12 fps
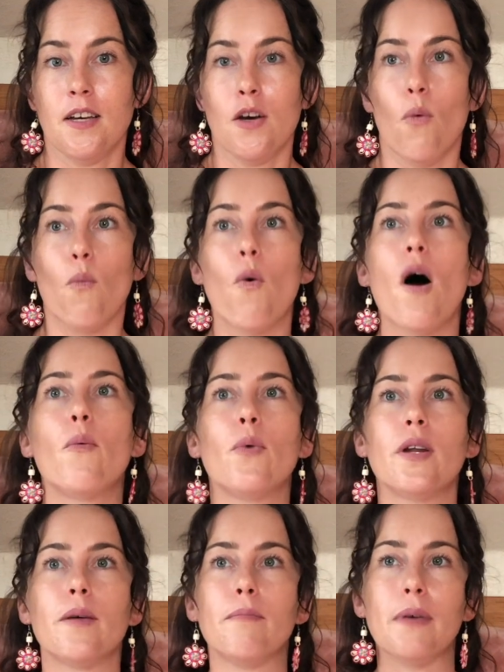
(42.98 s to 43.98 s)
what would
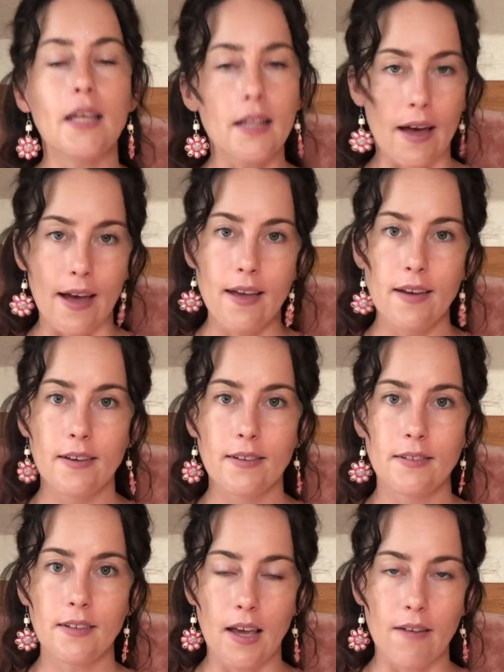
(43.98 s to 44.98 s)
it be like
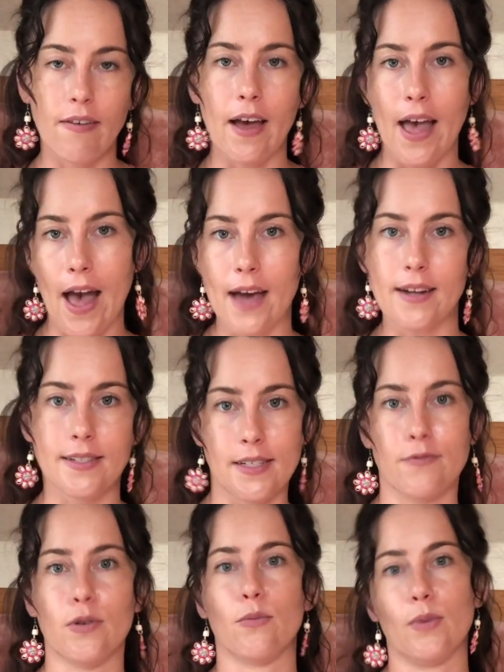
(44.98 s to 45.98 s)
if I had a
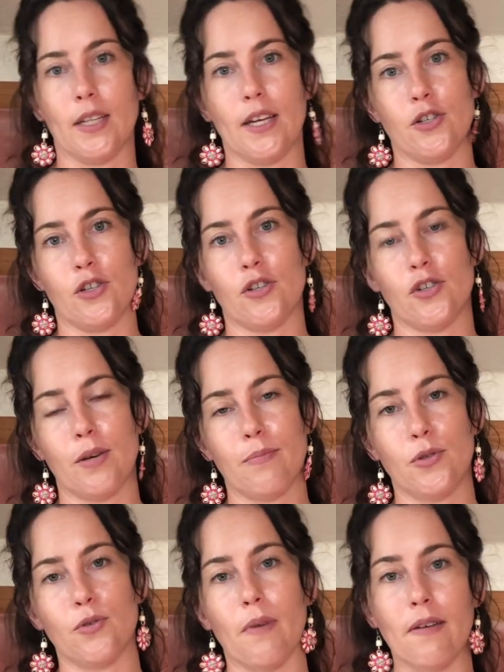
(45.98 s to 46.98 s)
different relationship
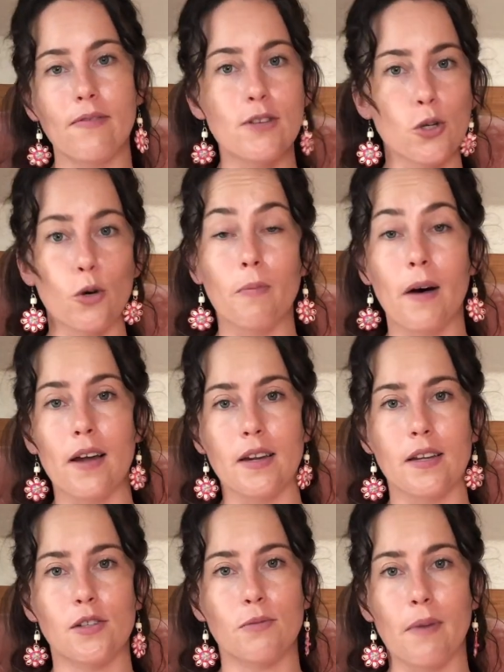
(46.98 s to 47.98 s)
to my physical
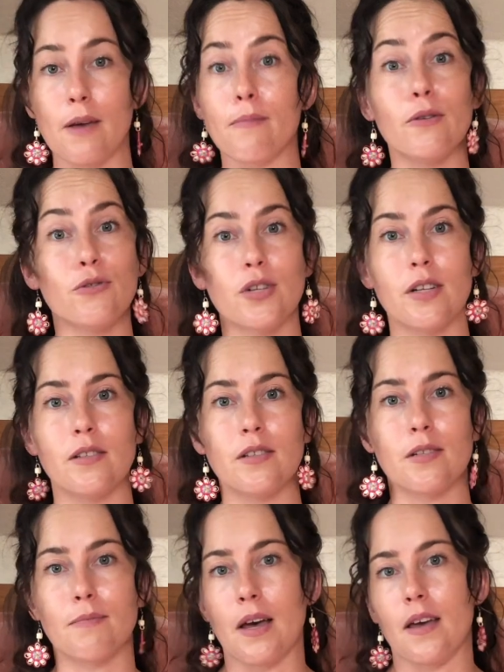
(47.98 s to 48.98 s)
body, to my emotions,
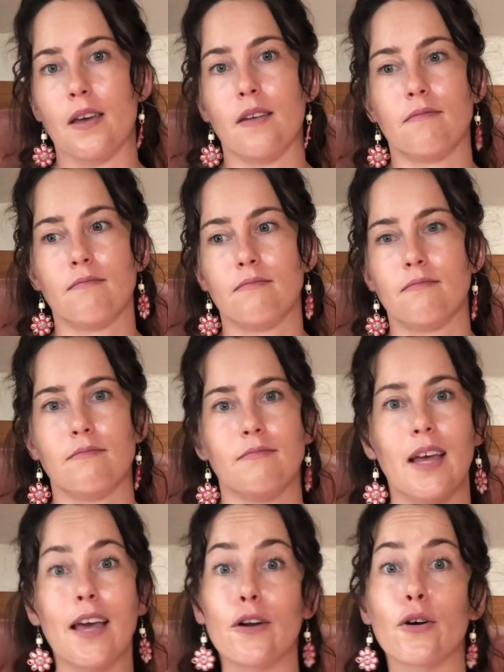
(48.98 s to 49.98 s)
to my
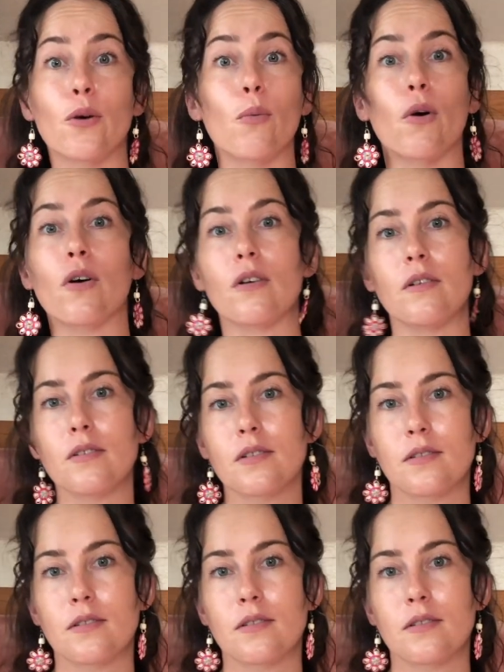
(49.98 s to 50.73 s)
inner world?